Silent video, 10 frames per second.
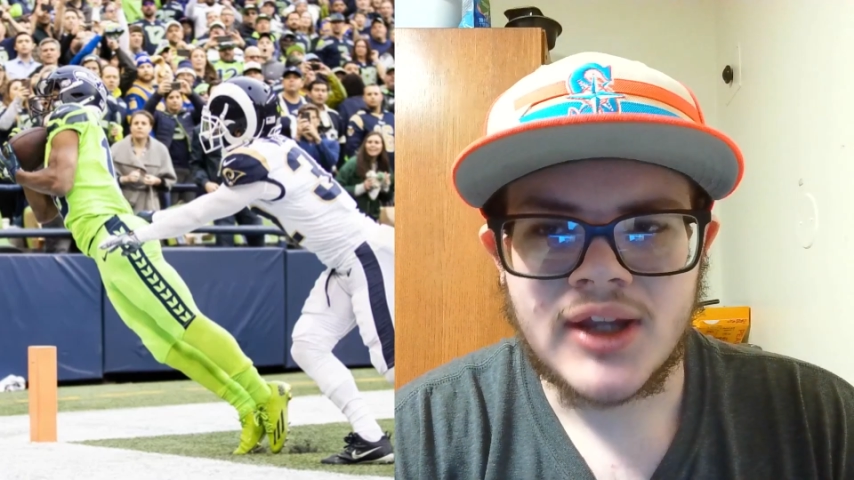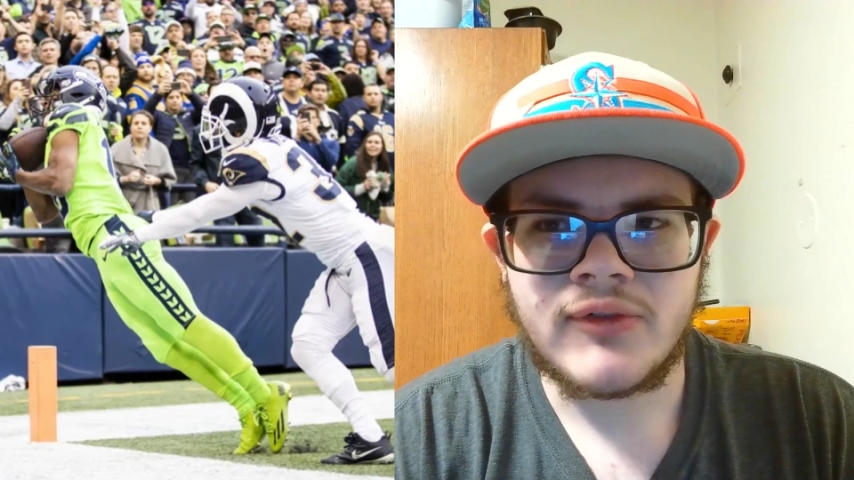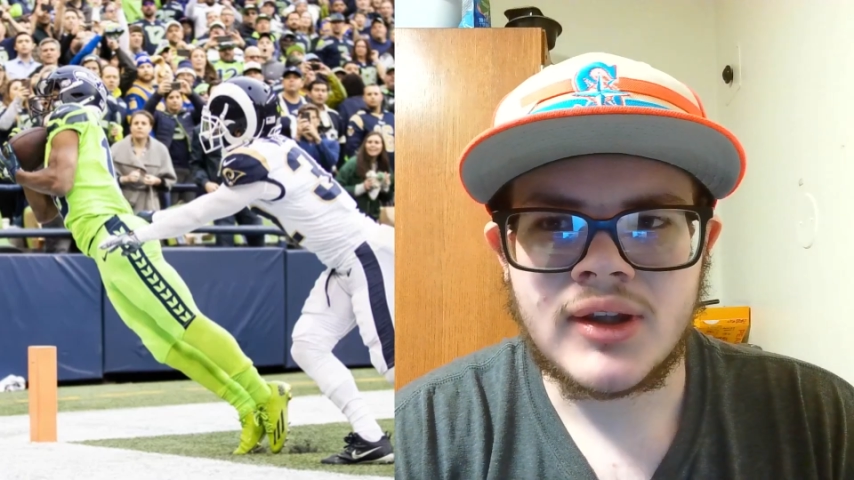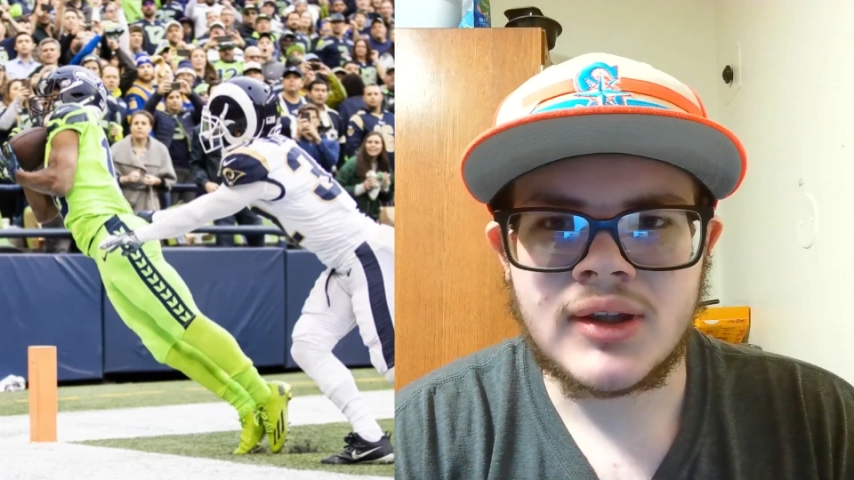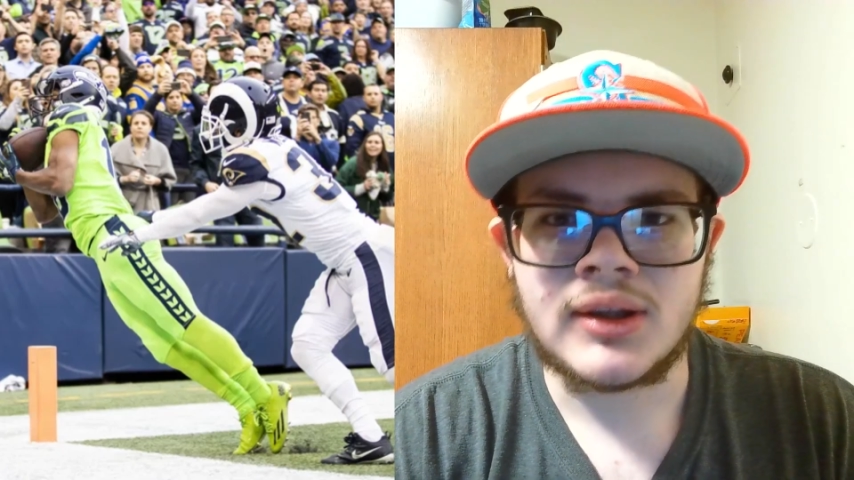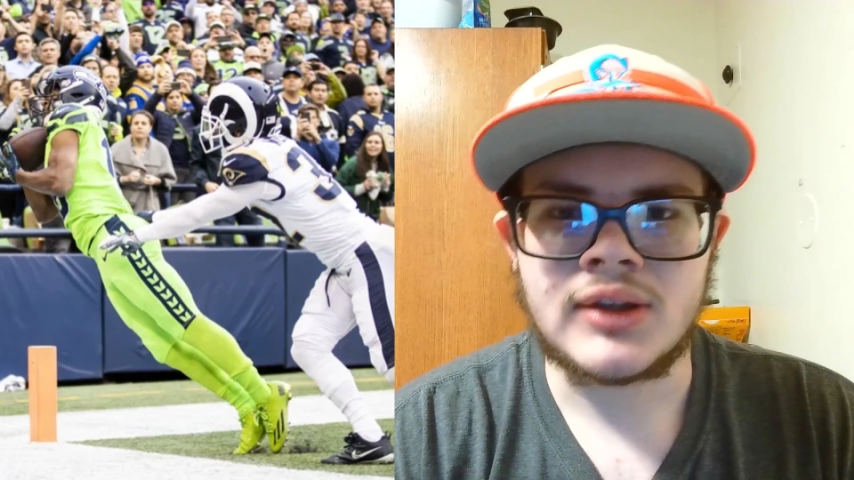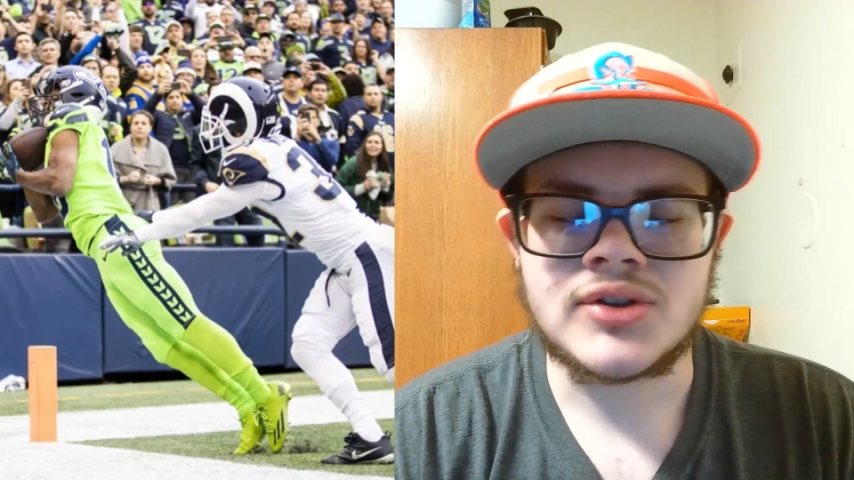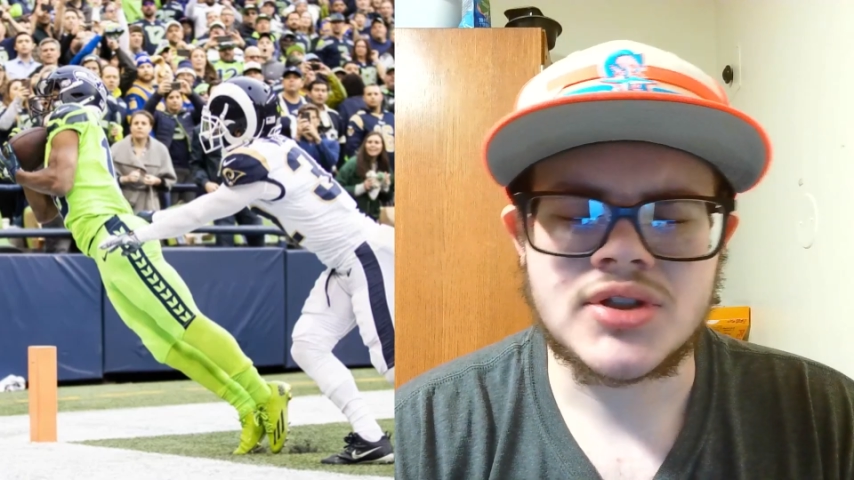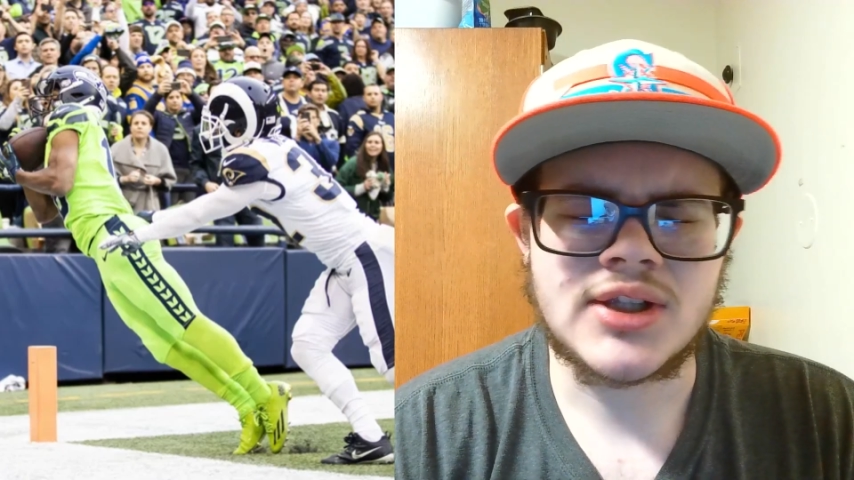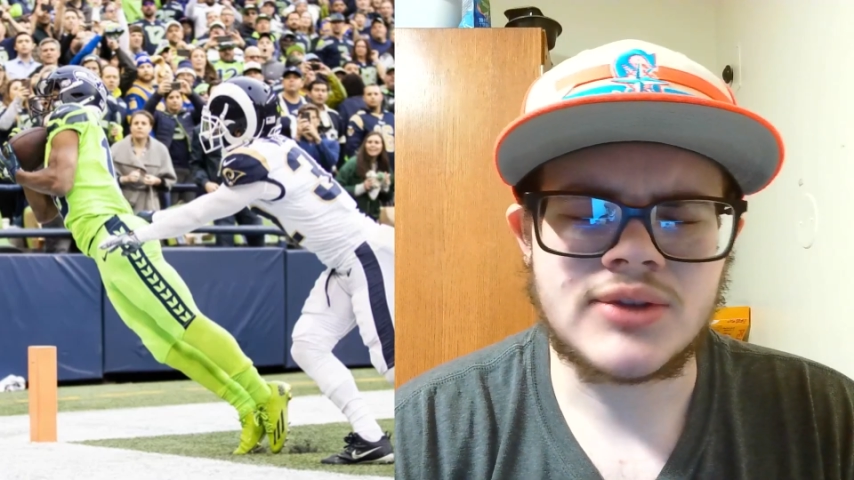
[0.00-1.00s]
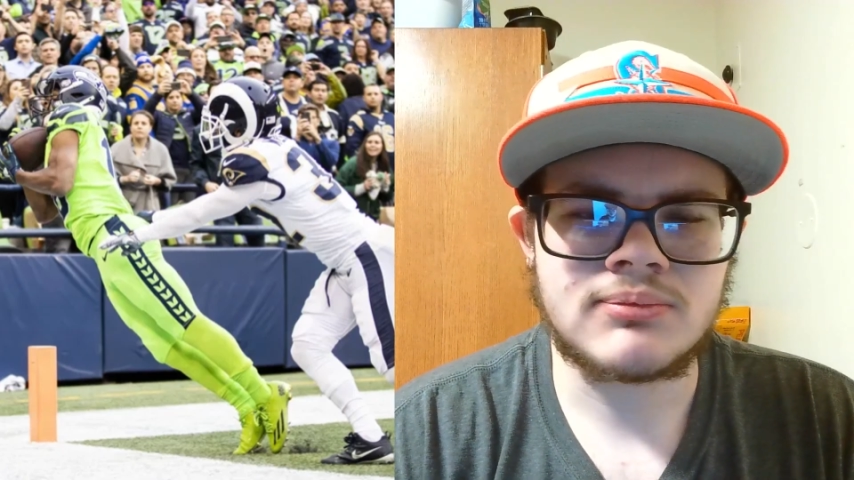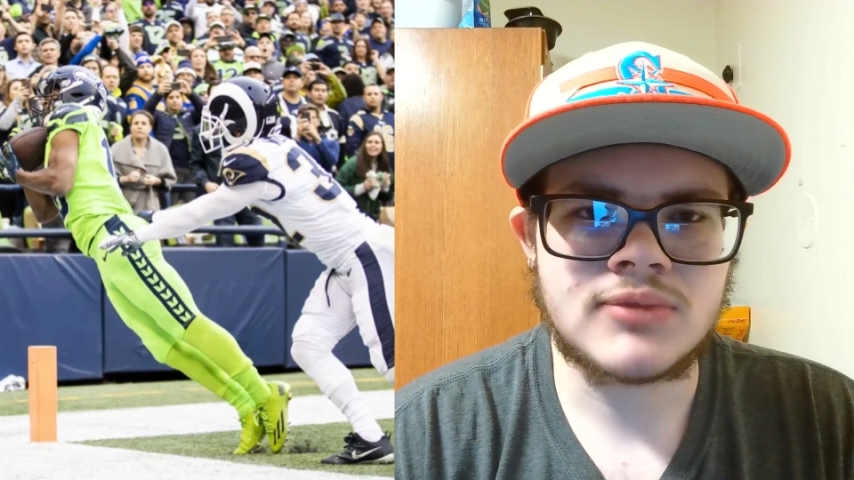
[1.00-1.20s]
of it and just